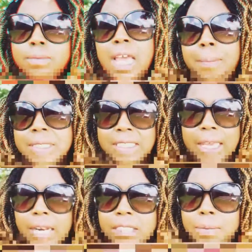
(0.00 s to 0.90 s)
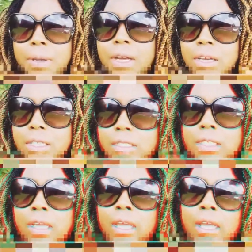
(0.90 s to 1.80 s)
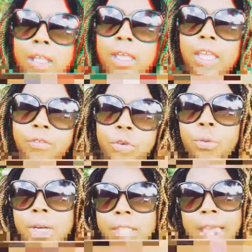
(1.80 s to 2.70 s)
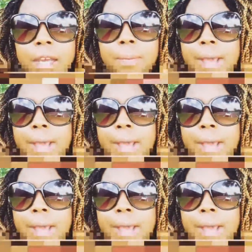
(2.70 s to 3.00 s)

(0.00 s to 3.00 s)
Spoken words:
some type of sanity. Because if you really think